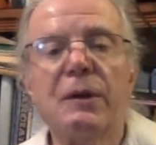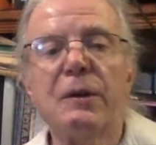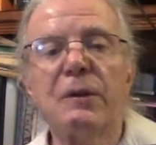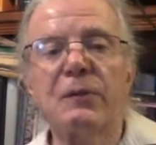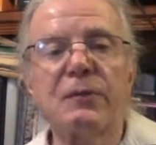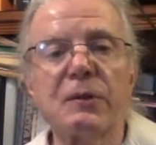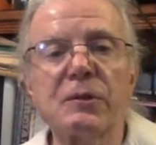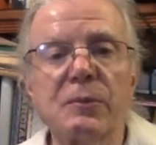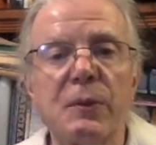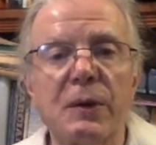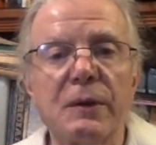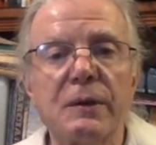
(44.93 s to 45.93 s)
The first
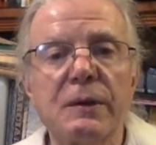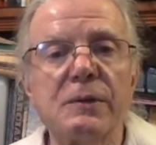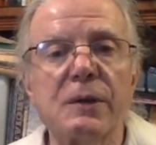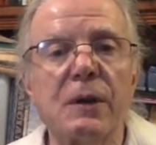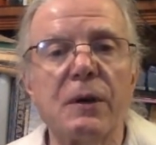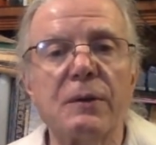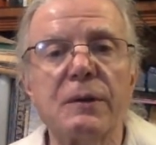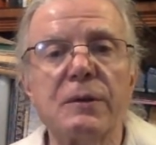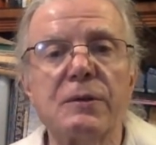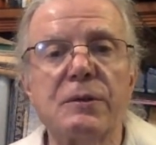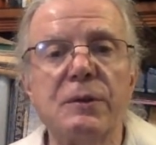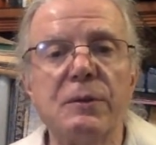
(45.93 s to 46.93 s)
one is called
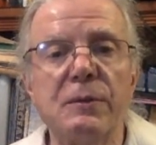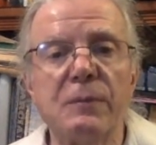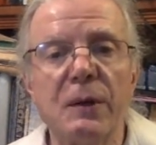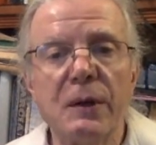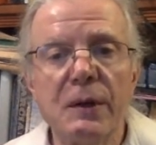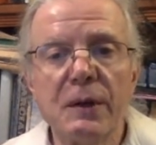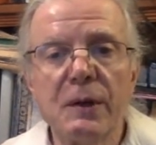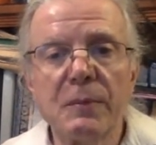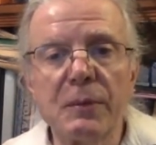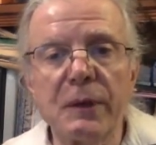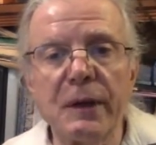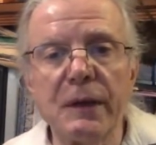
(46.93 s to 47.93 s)
doom,
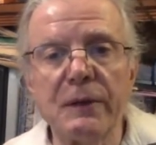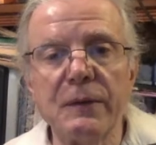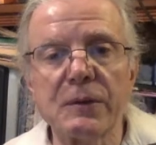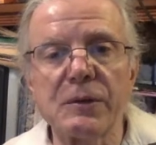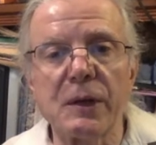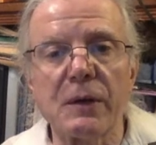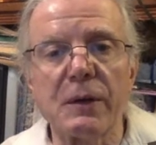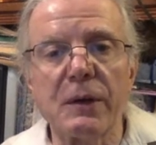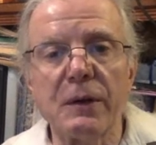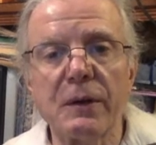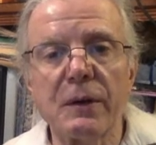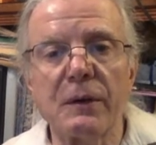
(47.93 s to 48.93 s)
played in this
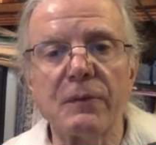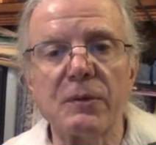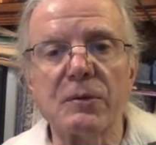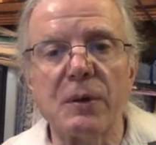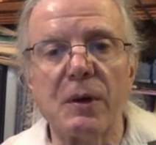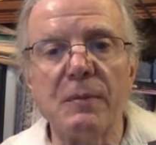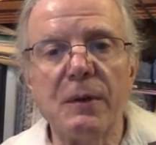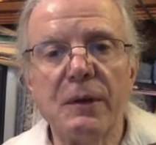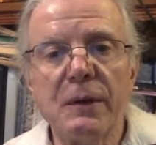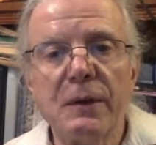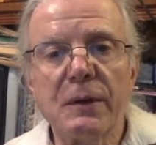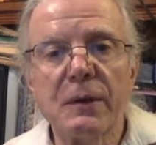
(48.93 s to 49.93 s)
area of the drum
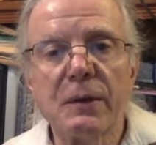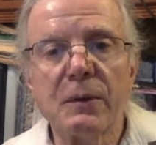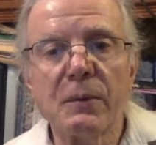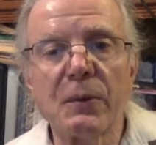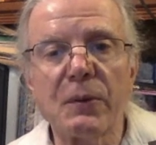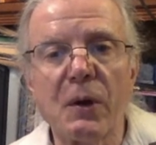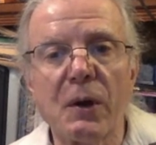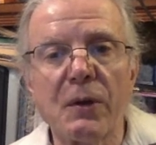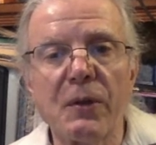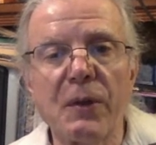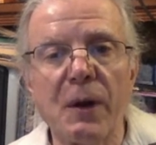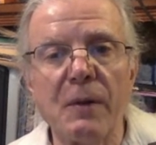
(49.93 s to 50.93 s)
with our
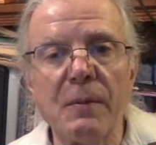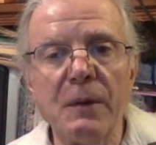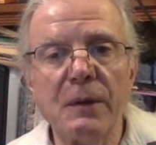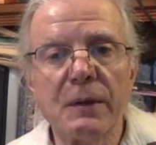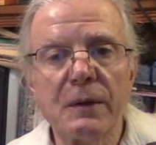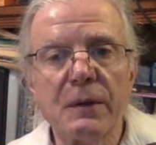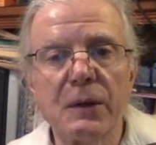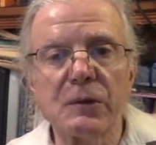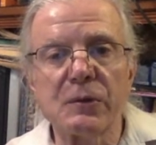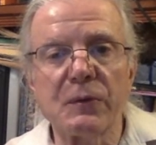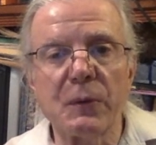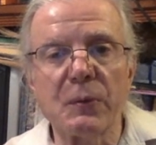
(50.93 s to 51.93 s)
thumb as
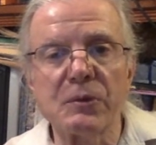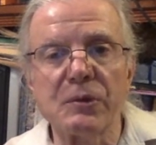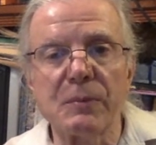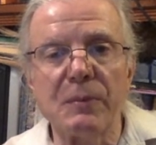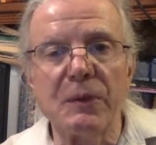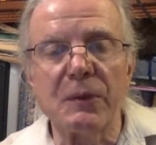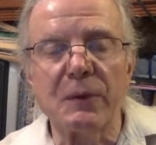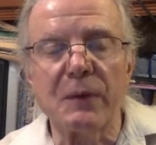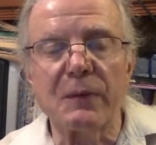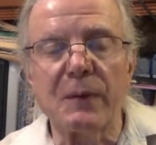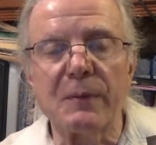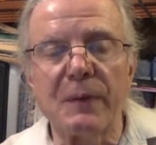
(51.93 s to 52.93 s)
if it was the beater of
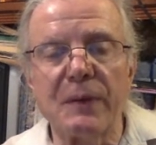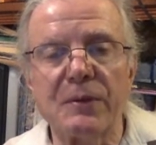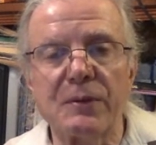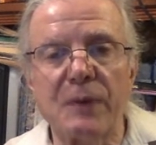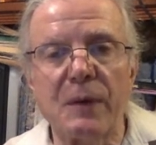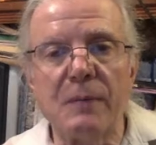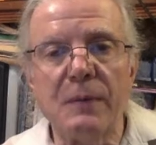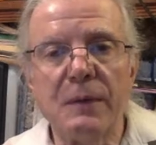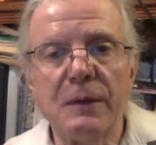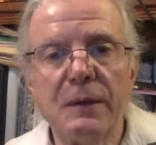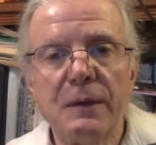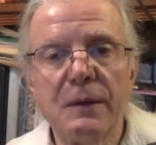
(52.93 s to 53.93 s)
our bass drum.
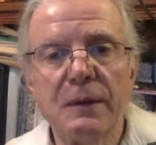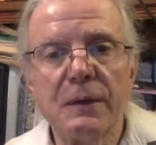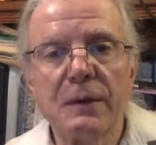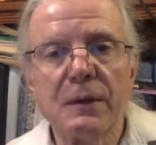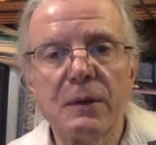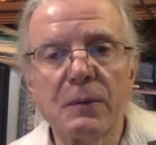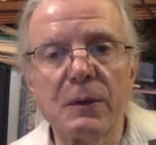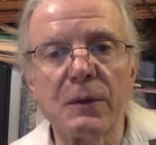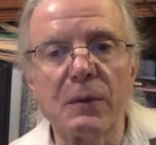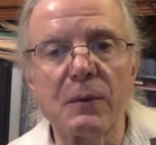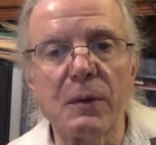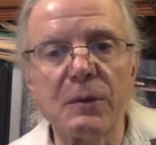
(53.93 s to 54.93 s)
We're going
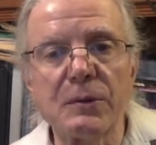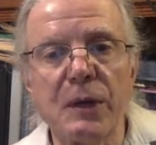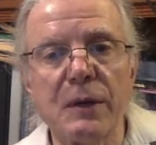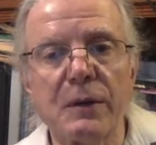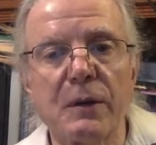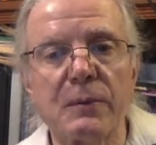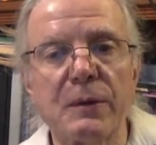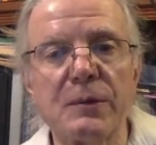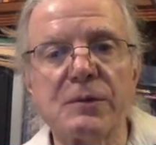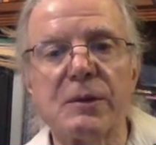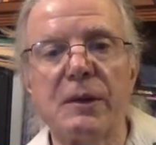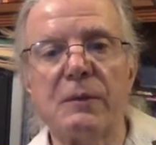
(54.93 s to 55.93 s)
to rotate our
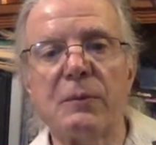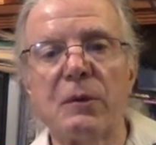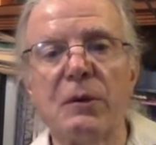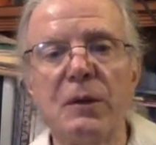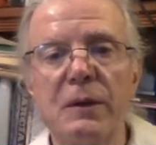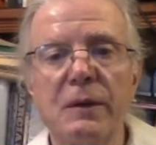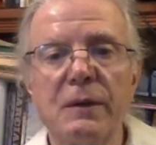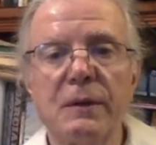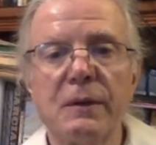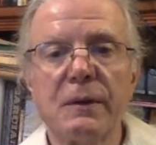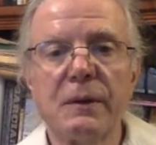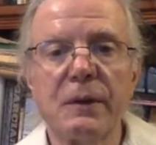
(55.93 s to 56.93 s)
wrist inward
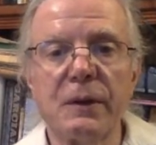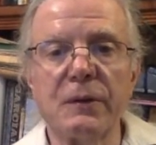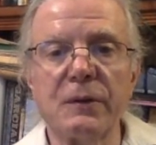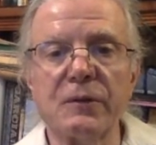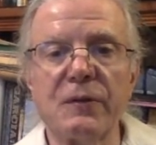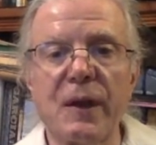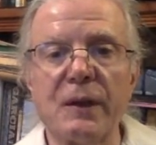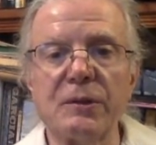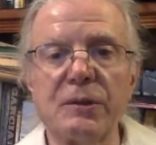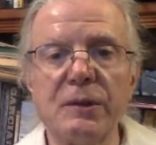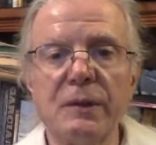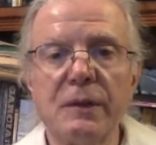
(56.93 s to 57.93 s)
in this
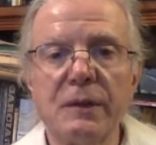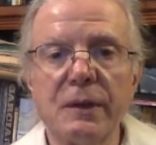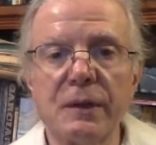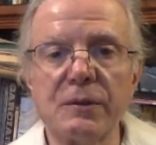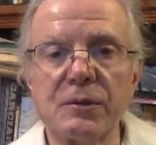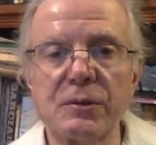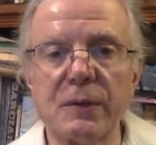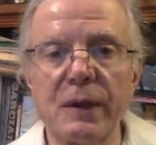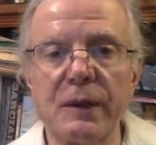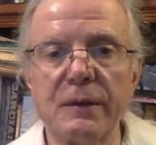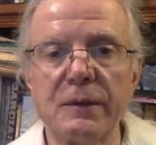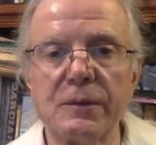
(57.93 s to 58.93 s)
fashion and strike
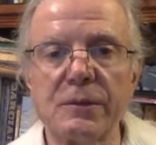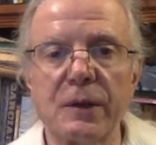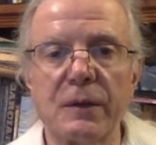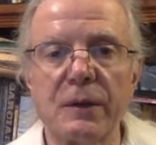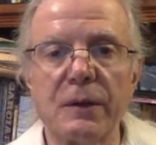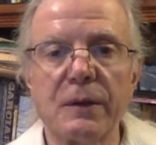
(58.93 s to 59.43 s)
in this area